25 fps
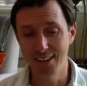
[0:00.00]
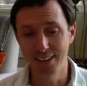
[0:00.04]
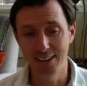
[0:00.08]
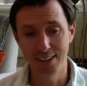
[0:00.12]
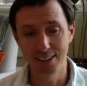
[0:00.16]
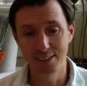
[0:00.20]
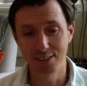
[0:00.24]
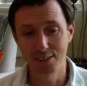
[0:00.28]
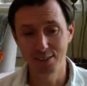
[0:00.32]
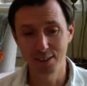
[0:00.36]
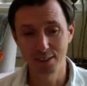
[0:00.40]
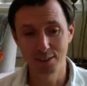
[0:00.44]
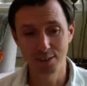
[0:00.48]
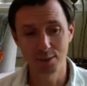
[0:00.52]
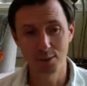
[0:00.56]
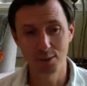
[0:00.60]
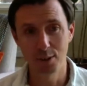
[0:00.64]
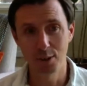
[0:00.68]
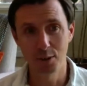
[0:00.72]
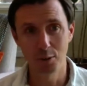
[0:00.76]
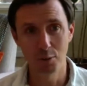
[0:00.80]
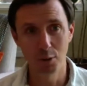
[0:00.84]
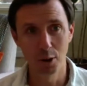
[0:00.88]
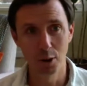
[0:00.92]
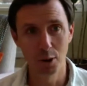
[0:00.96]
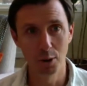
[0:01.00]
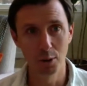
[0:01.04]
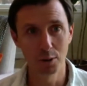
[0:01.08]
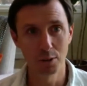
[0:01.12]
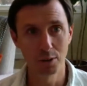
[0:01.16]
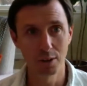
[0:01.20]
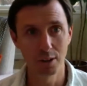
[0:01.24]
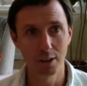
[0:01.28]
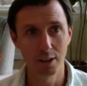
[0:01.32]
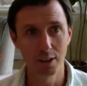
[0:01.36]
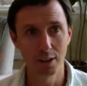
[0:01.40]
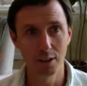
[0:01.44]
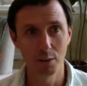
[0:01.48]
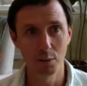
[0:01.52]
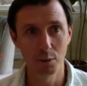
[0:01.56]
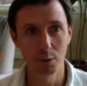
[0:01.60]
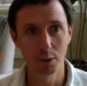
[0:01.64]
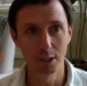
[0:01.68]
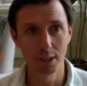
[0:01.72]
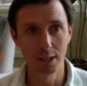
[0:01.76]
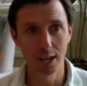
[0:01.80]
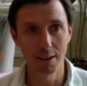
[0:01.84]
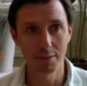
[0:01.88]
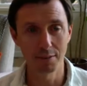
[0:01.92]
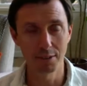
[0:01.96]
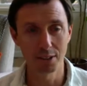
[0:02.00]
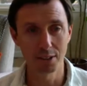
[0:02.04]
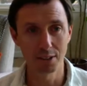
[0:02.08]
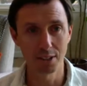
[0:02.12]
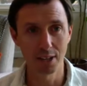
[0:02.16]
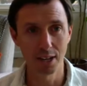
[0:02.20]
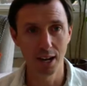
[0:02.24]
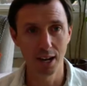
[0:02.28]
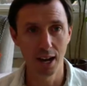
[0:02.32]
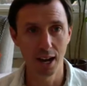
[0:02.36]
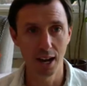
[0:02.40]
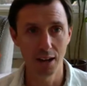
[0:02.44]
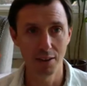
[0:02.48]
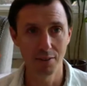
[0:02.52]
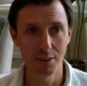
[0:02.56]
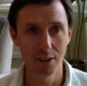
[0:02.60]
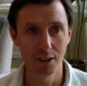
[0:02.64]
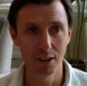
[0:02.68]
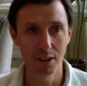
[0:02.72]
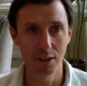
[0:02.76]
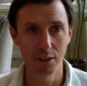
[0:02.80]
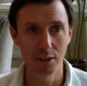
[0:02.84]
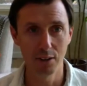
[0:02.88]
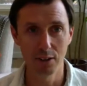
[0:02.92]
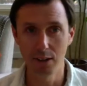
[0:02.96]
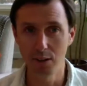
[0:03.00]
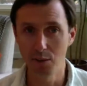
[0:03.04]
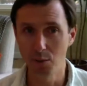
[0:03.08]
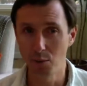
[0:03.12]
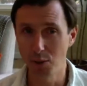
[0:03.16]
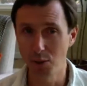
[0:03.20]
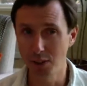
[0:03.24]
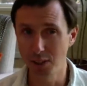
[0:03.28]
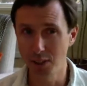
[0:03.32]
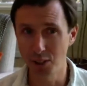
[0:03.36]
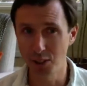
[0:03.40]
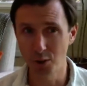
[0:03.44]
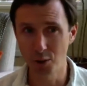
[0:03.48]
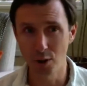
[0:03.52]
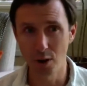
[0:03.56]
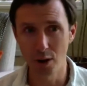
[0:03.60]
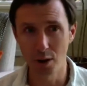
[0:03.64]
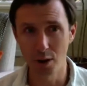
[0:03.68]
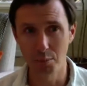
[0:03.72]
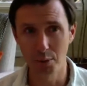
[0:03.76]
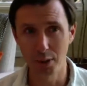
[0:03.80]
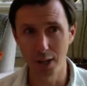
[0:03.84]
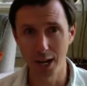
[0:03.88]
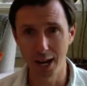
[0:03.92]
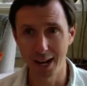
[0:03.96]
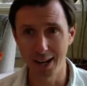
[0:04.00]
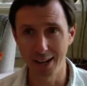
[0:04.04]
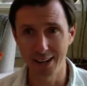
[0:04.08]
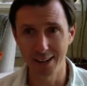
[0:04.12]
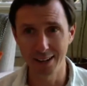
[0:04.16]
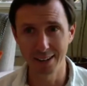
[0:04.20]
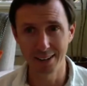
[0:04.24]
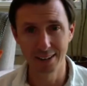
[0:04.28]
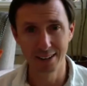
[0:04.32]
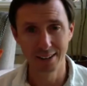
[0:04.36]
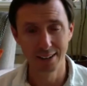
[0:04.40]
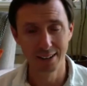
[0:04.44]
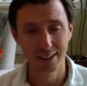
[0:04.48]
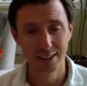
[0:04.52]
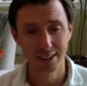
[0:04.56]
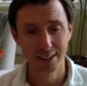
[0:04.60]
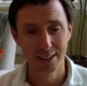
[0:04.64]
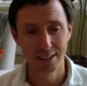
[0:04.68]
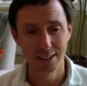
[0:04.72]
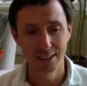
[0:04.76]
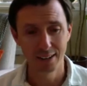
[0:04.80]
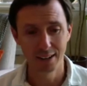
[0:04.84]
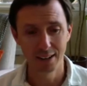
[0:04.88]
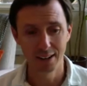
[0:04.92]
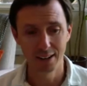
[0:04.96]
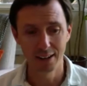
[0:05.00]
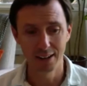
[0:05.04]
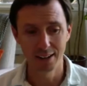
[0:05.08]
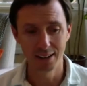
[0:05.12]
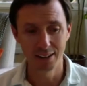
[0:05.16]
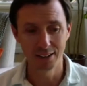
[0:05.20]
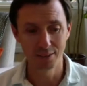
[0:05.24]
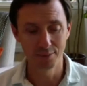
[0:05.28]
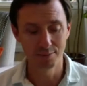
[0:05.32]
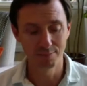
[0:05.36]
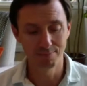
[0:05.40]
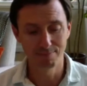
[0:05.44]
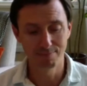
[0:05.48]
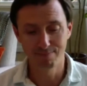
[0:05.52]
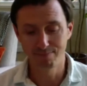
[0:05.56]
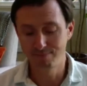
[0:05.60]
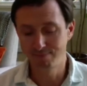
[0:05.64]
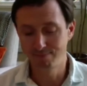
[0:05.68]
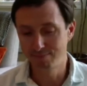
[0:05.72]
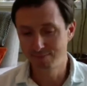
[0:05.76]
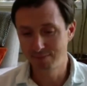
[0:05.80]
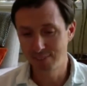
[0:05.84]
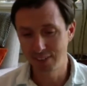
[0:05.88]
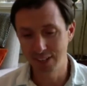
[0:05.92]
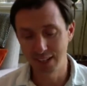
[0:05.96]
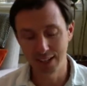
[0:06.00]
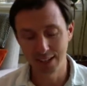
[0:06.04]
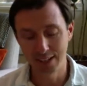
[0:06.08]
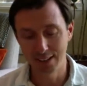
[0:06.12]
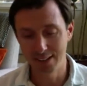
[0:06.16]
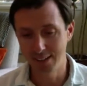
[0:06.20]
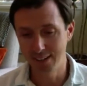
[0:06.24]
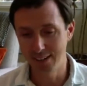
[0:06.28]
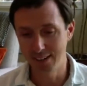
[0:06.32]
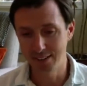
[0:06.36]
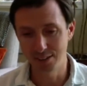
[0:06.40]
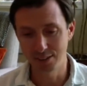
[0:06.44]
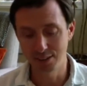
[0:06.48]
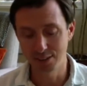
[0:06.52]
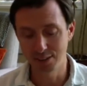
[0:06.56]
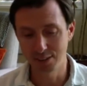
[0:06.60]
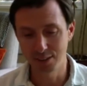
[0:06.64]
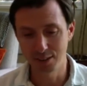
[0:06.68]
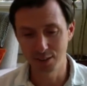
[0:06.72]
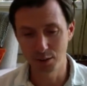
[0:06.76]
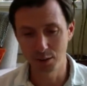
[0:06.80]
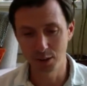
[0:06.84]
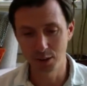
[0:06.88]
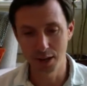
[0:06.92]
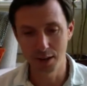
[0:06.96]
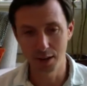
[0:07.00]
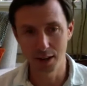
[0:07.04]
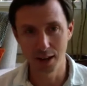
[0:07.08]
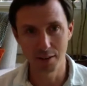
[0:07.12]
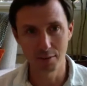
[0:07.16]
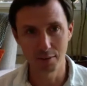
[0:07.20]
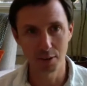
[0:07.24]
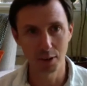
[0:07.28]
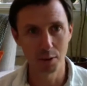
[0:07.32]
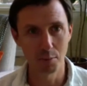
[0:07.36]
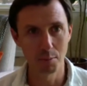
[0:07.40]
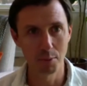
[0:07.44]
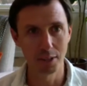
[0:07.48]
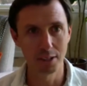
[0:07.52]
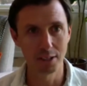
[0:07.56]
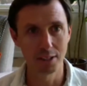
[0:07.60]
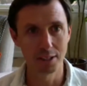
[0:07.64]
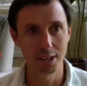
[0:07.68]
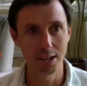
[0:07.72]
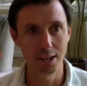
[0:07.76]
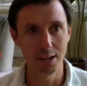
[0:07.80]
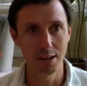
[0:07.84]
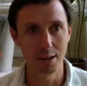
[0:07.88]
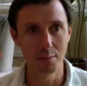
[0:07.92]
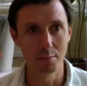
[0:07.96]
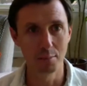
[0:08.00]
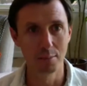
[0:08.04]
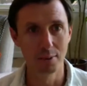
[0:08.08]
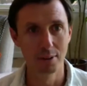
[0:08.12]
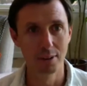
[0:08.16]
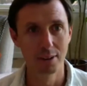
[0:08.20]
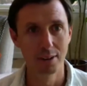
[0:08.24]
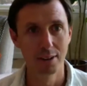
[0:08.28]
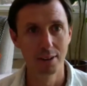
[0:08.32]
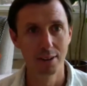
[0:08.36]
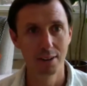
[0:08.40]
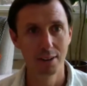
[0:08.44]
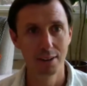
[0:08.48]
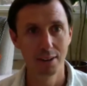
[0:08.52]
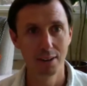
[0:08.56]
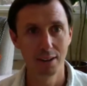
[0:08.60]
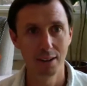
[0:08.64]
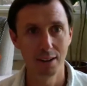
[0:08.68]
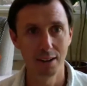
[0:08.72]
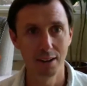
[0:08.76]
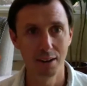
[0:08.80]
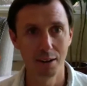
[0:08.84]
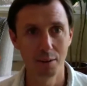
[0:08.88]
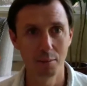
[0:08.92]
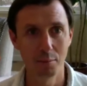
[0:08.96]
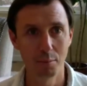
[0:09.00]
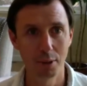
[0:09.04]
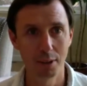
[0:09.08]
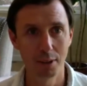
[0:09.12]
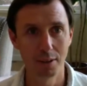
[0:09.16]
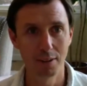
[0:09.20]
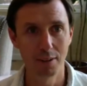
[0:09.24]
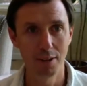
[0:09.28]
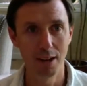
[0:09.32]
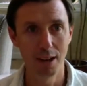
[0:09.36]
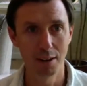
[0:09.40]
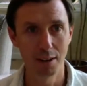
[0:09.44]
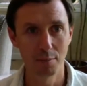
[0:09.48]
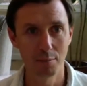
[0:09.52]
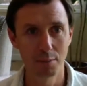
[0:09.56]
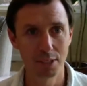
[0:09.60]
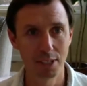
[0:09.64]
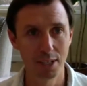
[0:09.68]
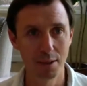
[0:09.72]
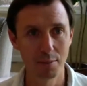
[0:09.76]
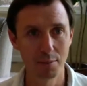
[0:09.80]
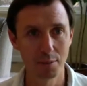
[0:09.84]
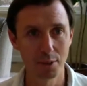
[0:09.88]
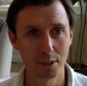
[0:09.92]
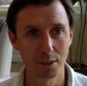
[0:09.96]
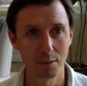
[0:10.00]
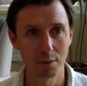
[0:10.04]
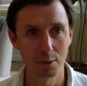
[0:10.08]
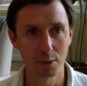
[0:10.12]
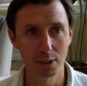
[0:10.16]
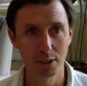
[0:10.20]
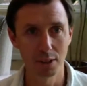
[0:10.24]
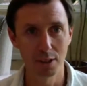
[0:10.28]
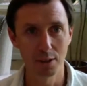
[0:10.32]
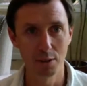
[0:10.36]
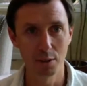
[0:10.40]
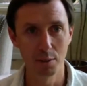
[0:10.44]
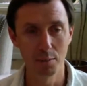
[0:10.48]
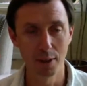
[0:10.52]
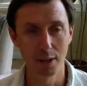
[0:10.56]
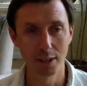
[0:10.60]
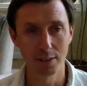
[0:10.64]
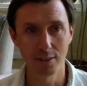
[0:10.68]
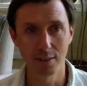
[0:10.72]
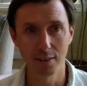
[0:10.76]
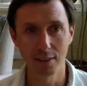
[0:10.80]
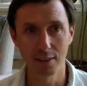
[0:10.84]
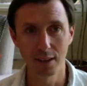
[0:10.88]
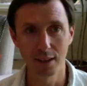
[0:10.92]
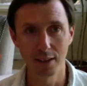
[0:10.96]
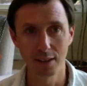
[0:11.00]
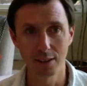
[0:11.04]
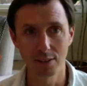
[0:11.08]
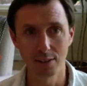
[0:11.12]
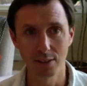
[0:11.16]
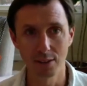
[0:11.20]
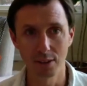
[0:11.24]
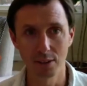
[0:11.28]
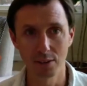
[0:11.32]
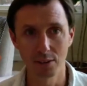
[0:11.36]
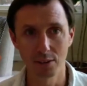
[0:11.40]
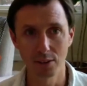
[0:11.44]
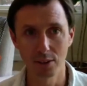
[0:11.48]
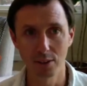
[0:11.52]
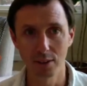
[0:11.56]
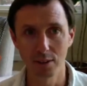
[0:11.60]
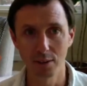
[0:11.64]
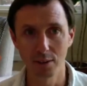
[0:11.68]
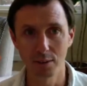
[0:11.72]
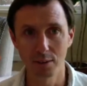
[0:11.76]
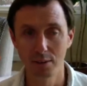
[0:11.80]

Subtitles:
it's good growth, and you really have to stay ahead of it. You need really strong planning. And it's just, you got to have a committed team. But yeah, teams can really do amazing things though. So,